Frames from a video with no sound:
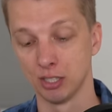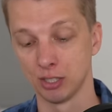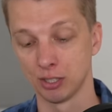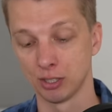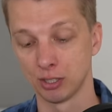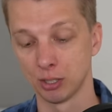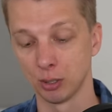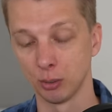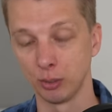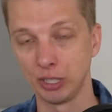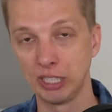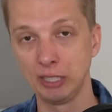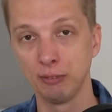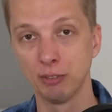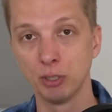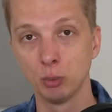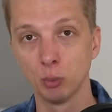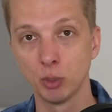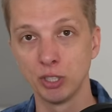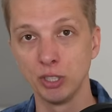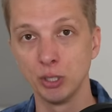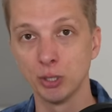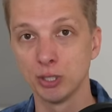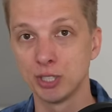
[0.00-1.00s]
So
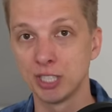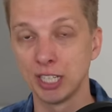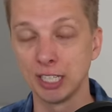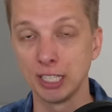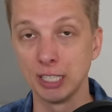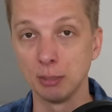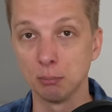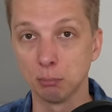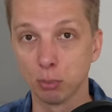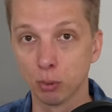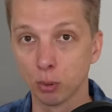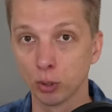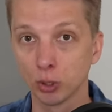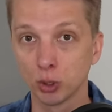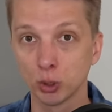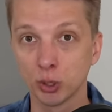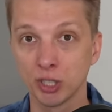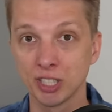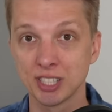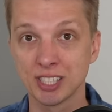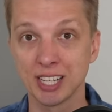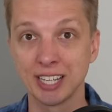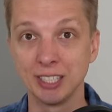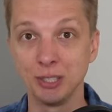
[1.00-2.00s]
even when you're taking
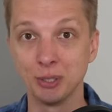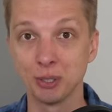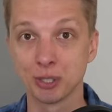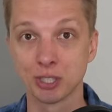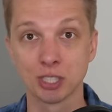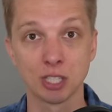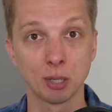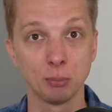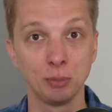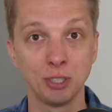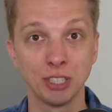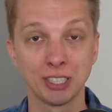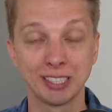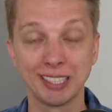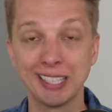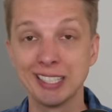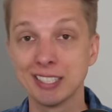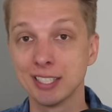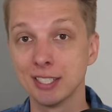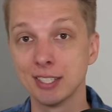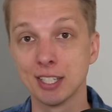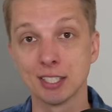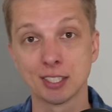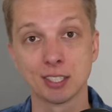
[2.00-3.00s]
portraits and your subject
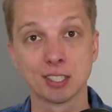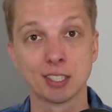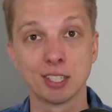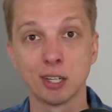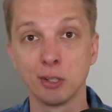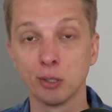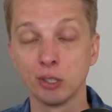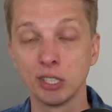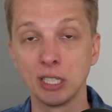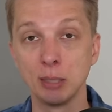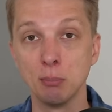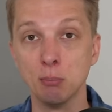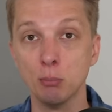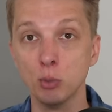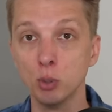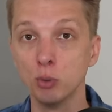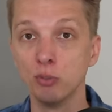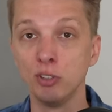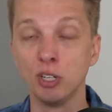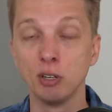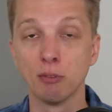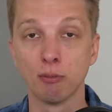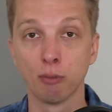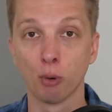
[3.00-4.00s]
isn't necessarily
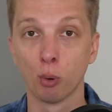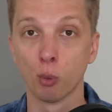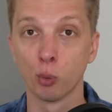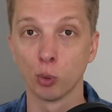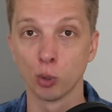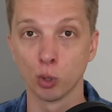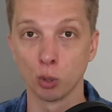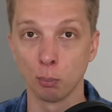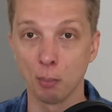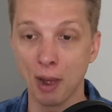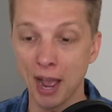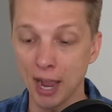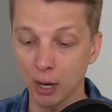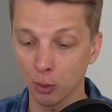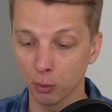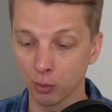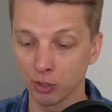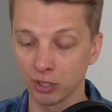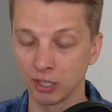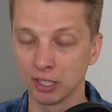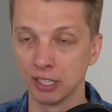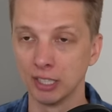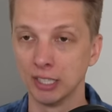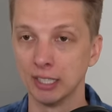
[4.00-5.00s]
moving forward or
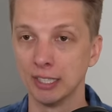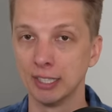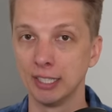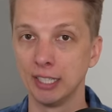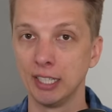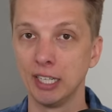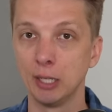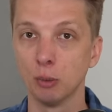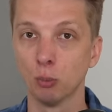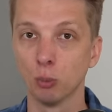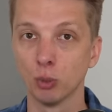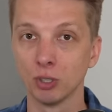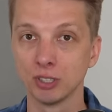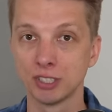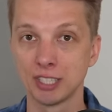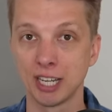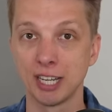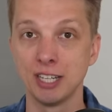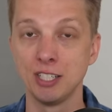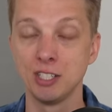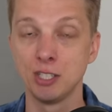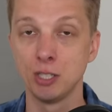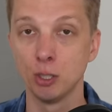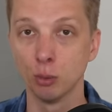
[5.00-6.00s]
backward, it will
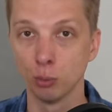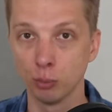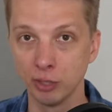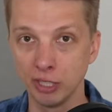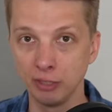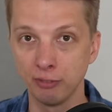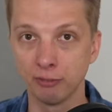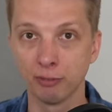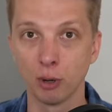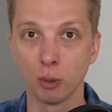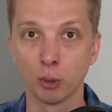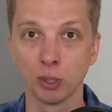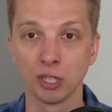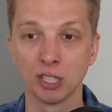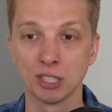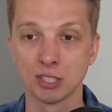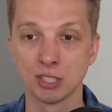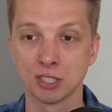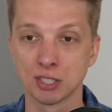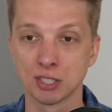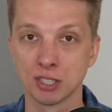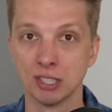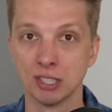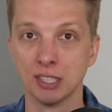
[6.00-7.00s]
tend to
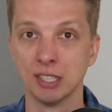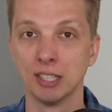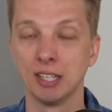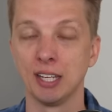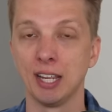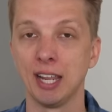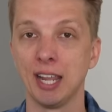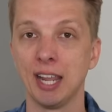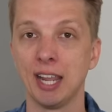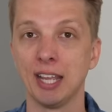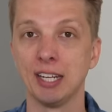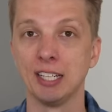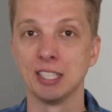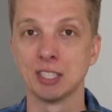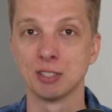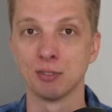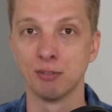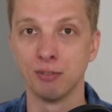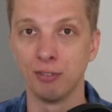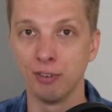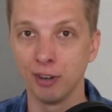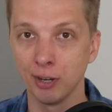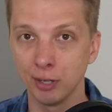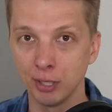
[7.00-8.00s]
refocus and it's
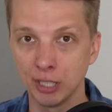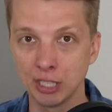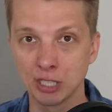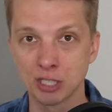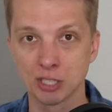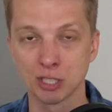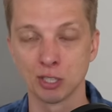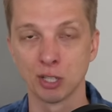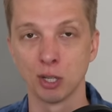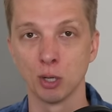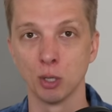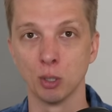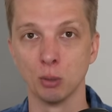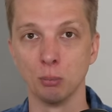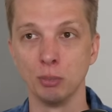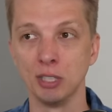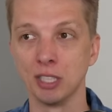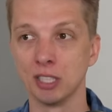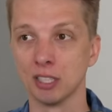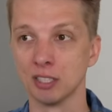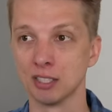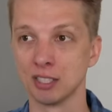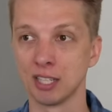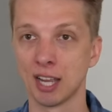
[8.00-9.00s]
very slow
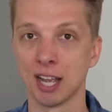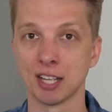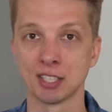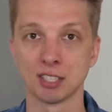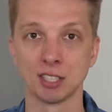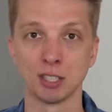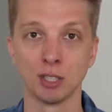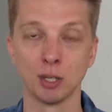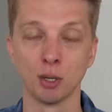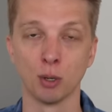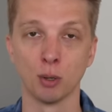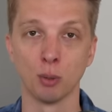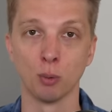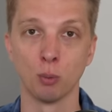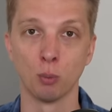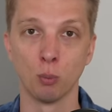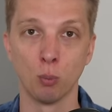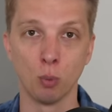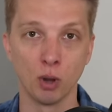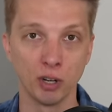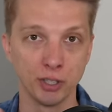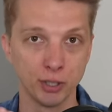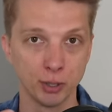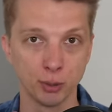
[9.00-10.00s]
because it has to go
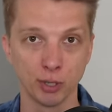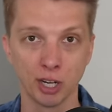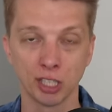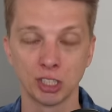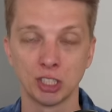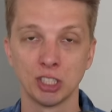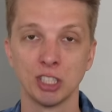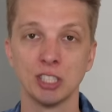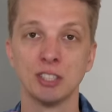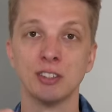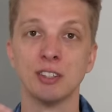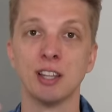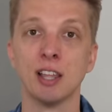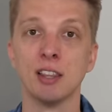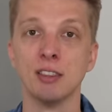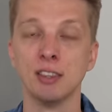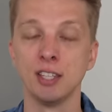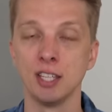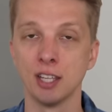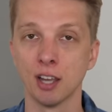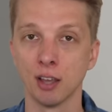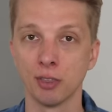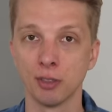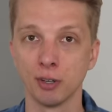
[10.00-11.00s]
one direction, then
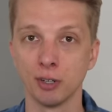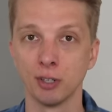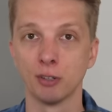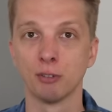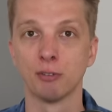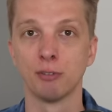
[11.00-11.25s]
the other,